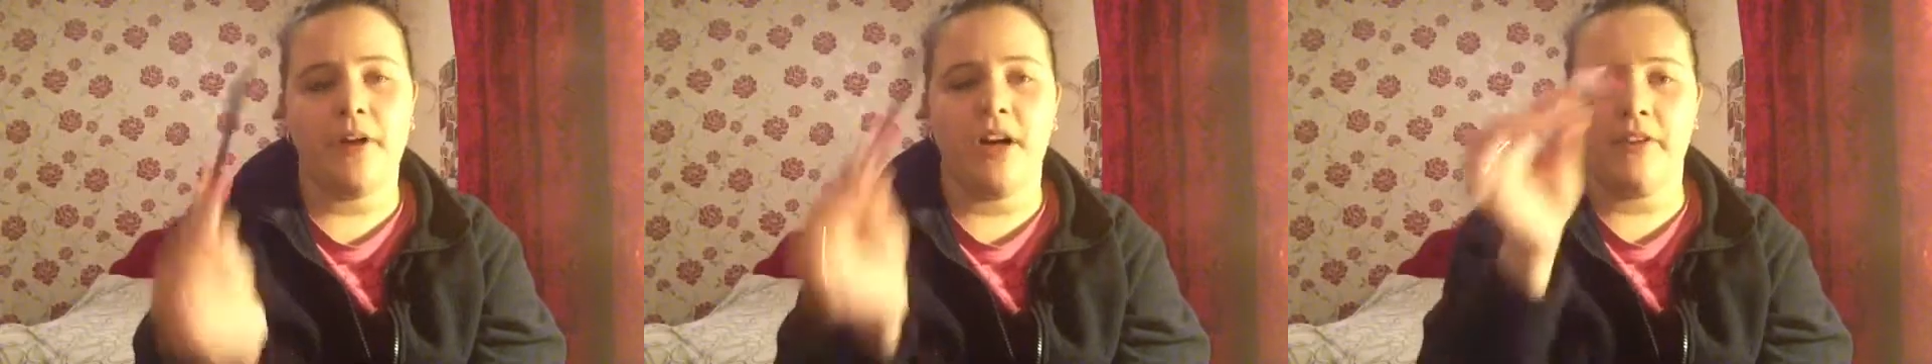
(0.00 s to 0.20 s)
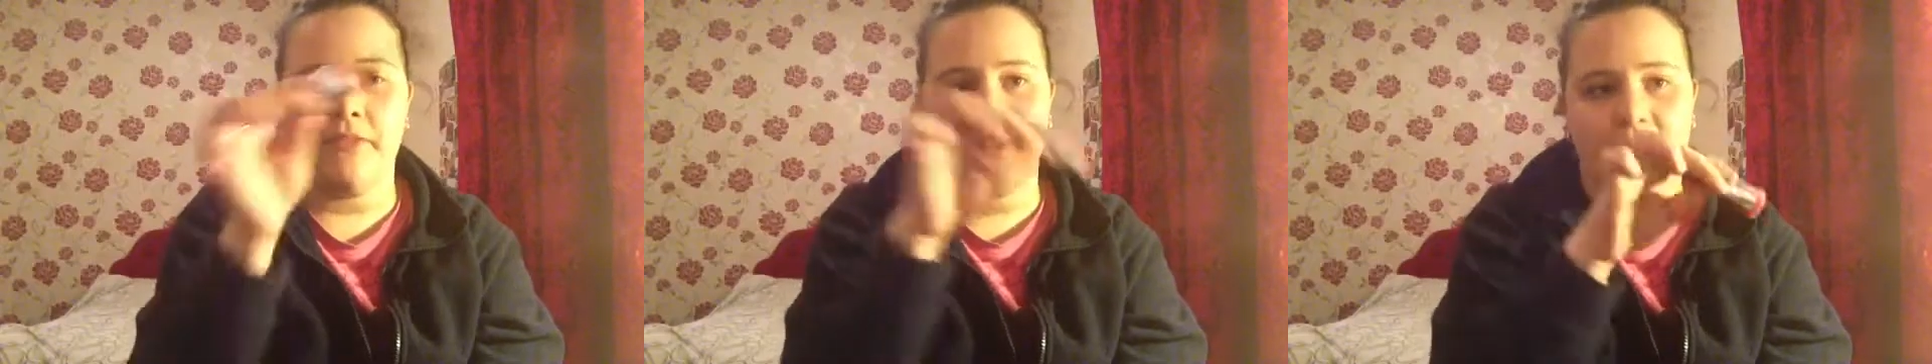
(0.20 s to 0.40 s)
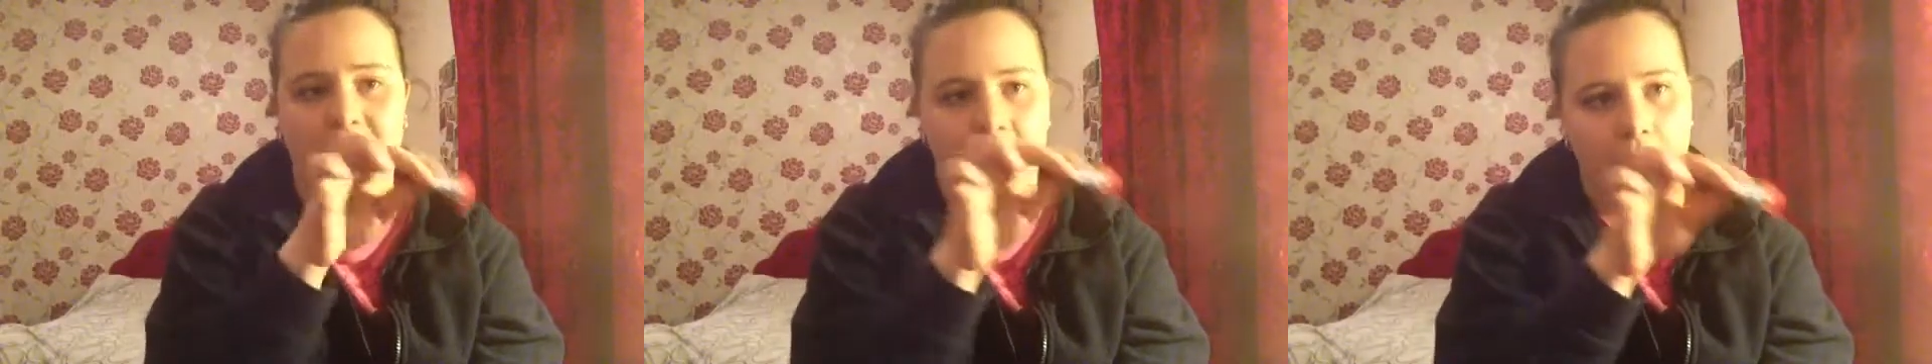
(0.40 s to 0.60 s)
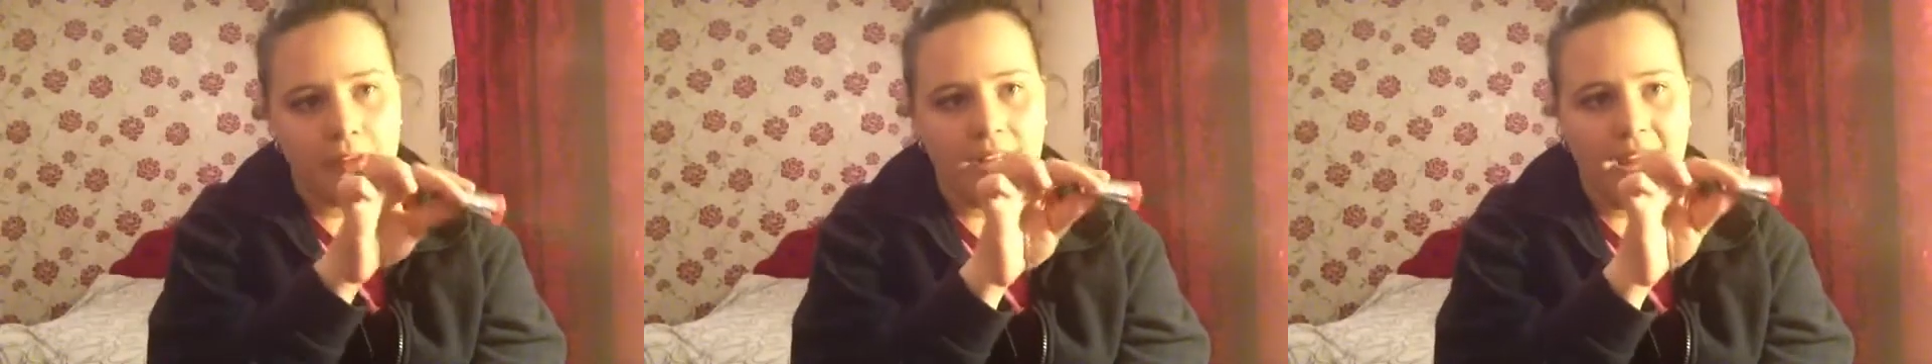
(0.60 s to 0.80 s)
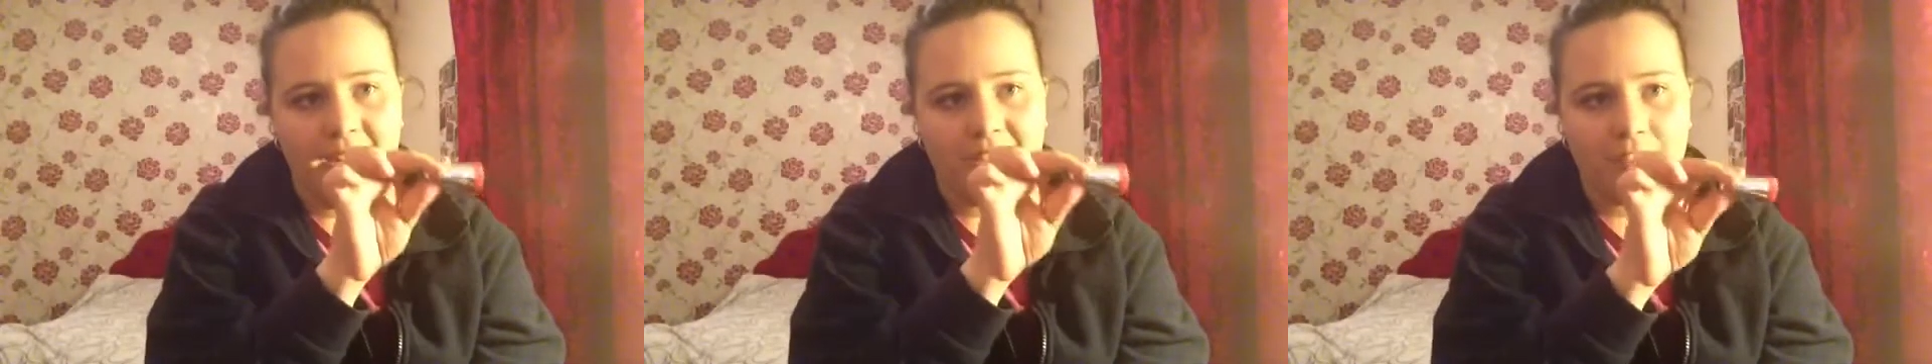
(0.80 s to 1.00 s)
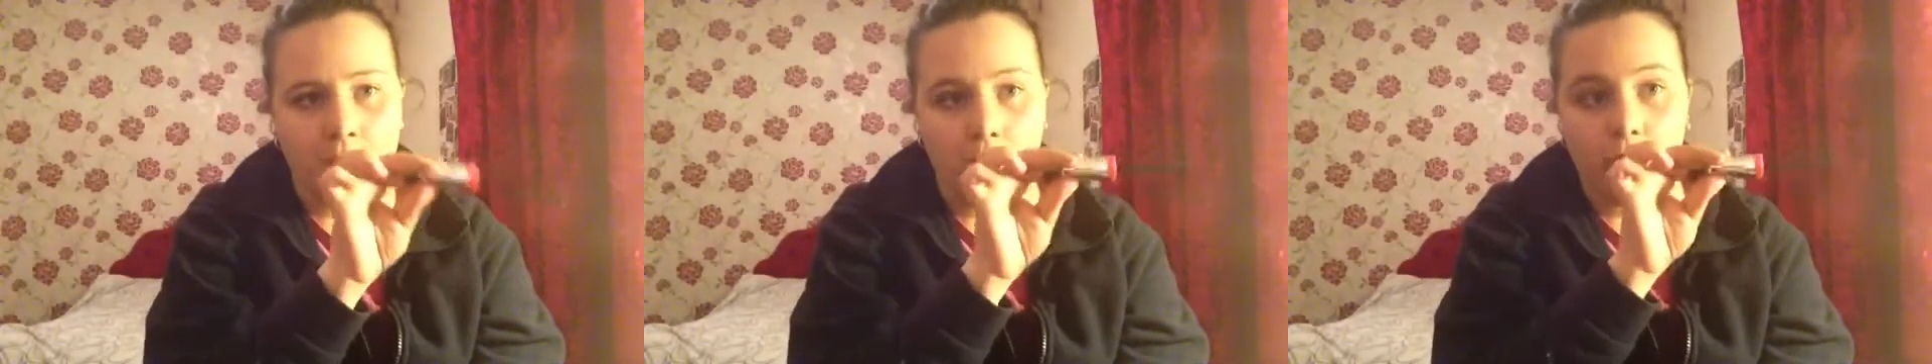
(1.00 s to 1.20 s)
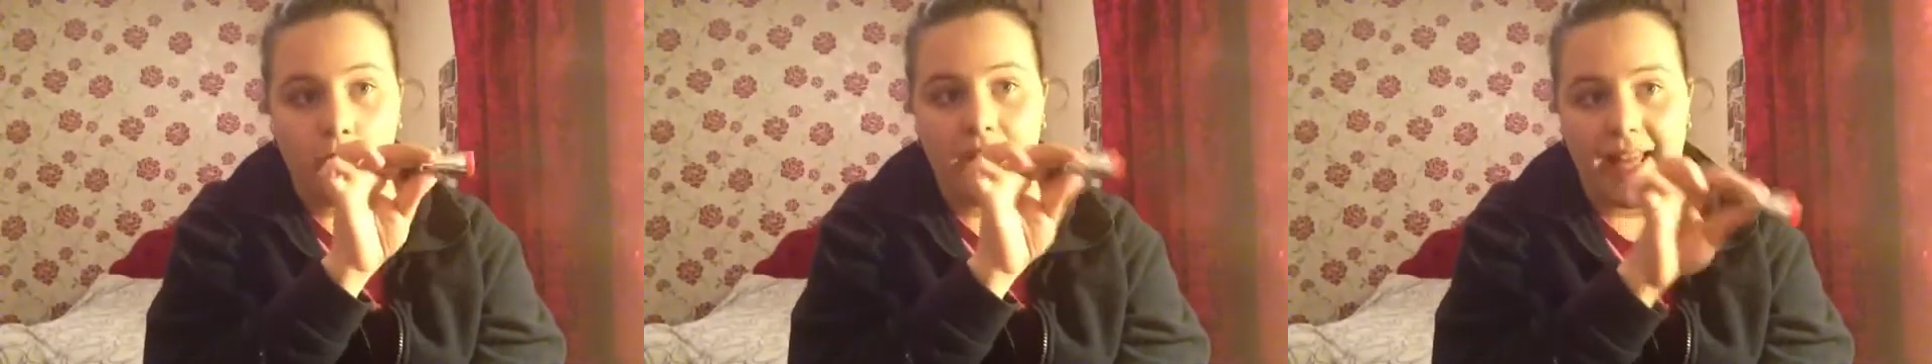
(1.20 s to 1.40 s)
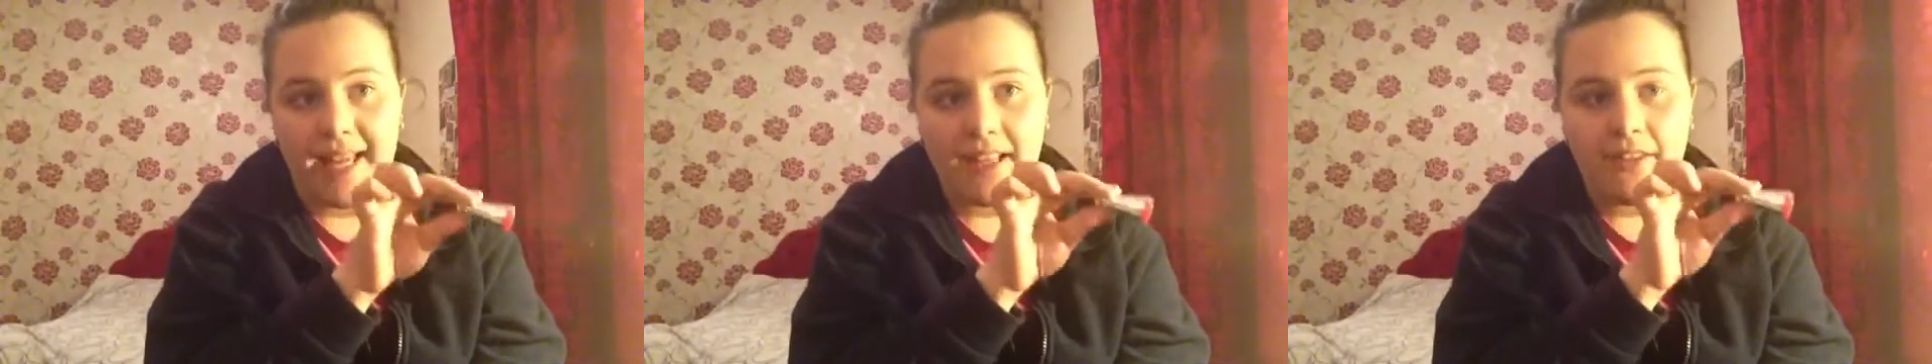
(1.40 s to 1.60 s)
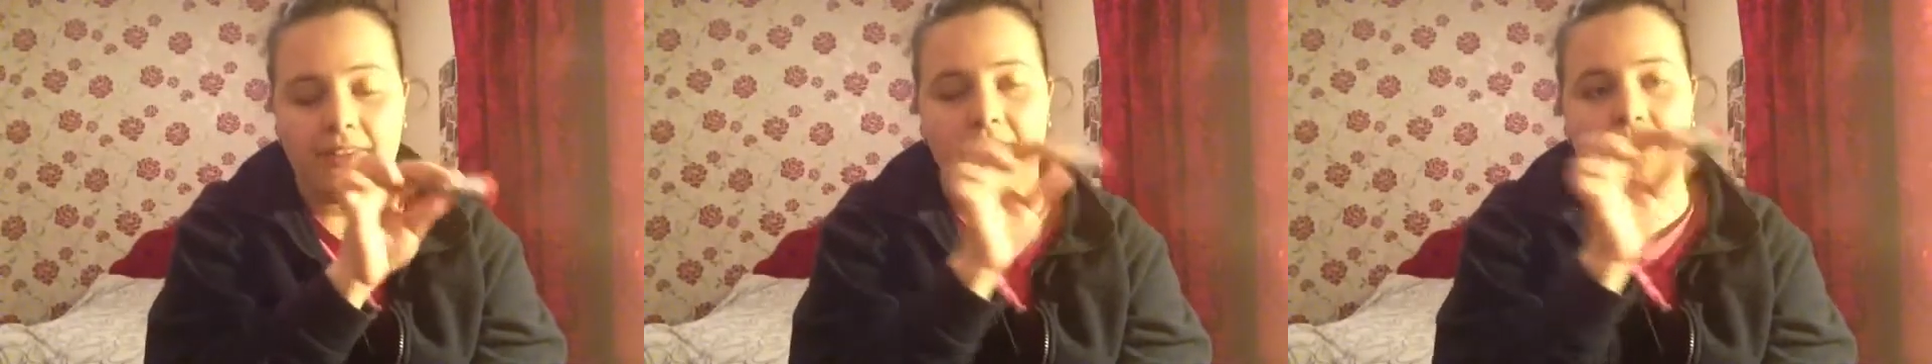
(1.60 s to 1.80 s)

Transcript: but I find that one adds more length